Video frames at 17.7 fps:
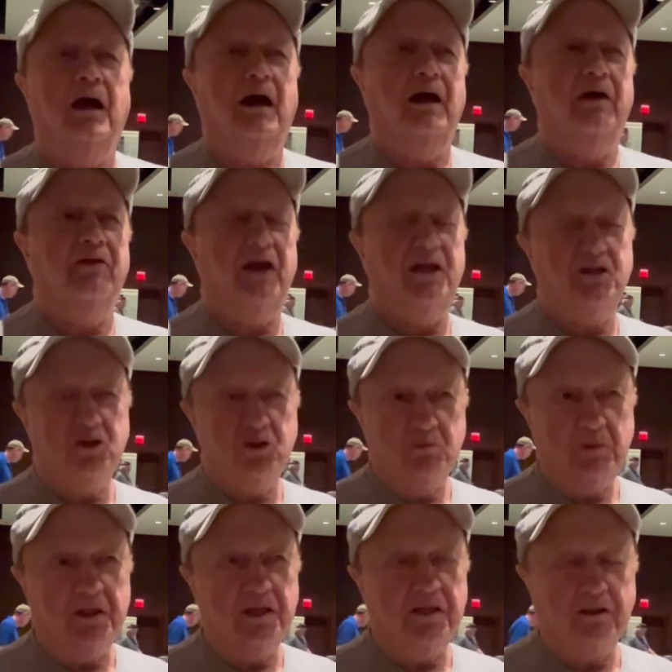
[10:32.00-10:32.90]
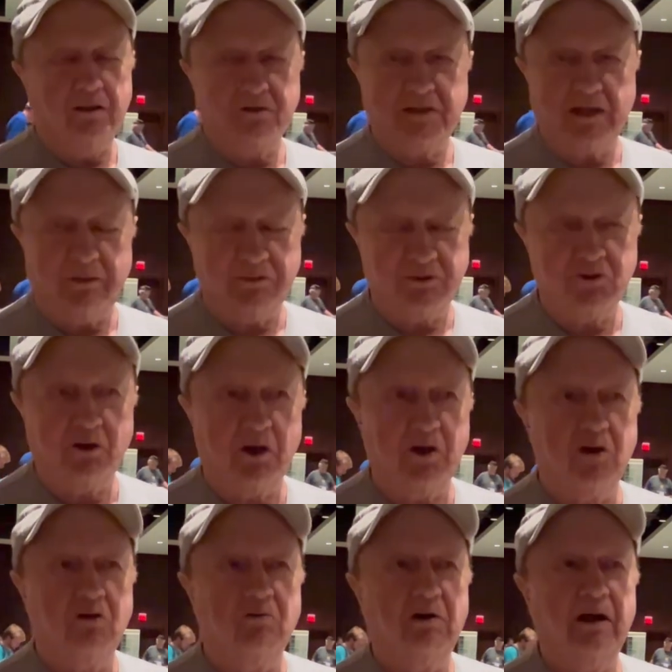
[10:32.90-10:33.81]
Uh, they knew me because I was
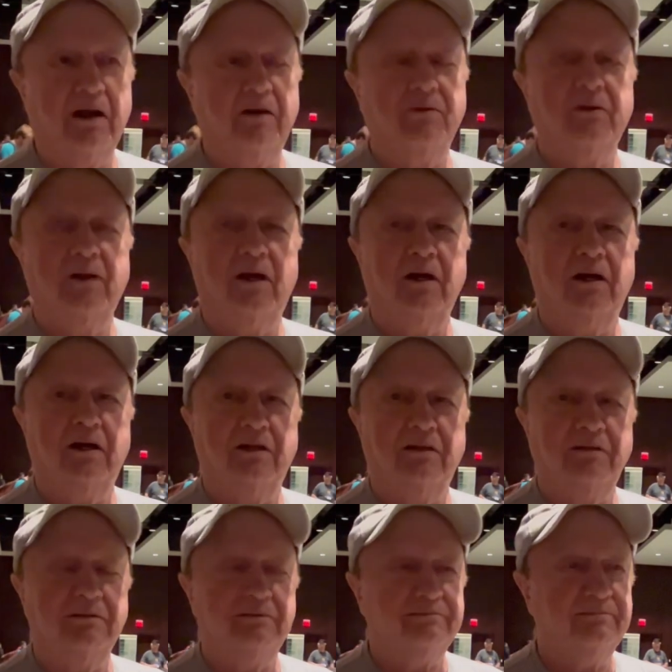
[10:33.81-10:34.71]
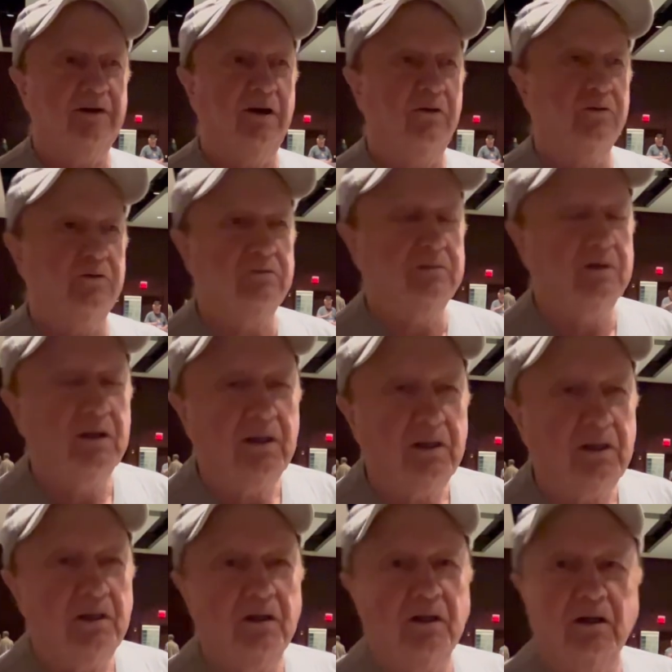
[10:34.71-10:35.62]
running around uh, on
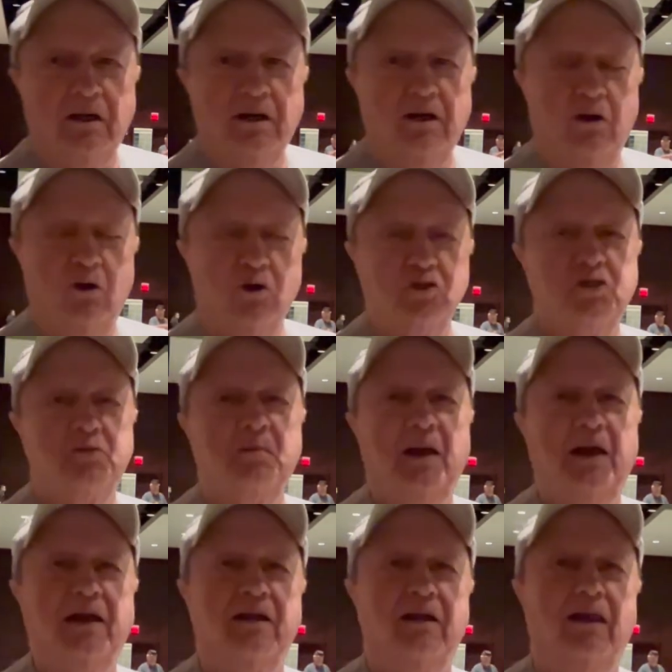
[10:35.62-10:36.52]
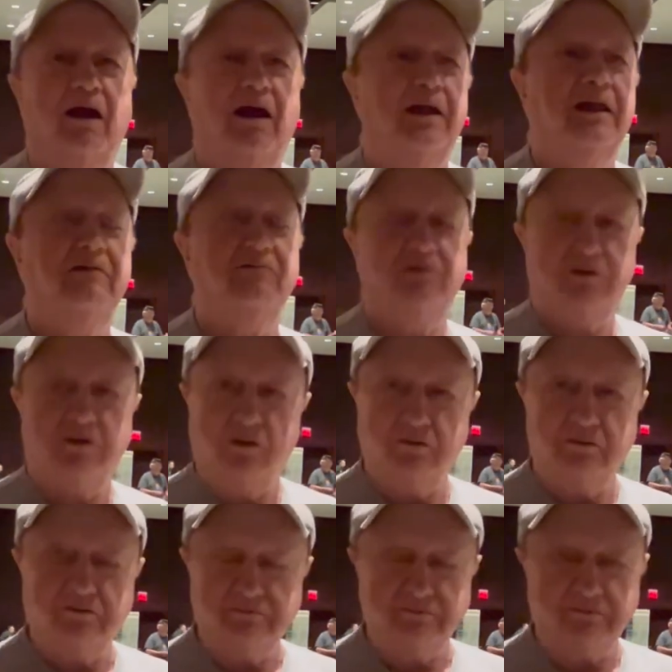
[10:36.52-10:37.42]
uh, horseback a lot, even
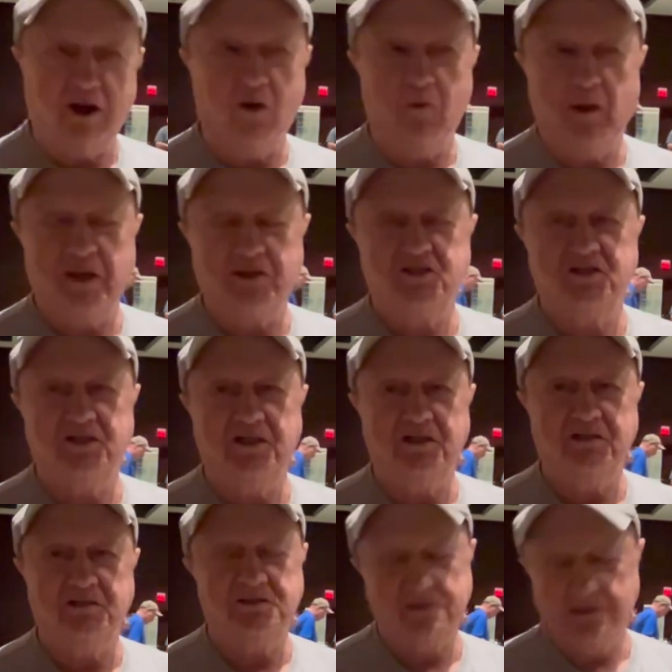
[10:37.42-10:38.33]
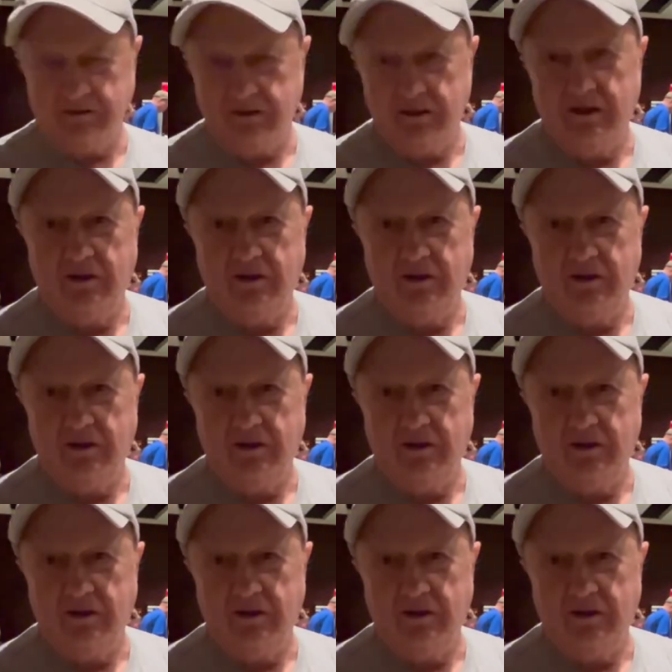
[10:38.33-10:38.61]
though all my scenes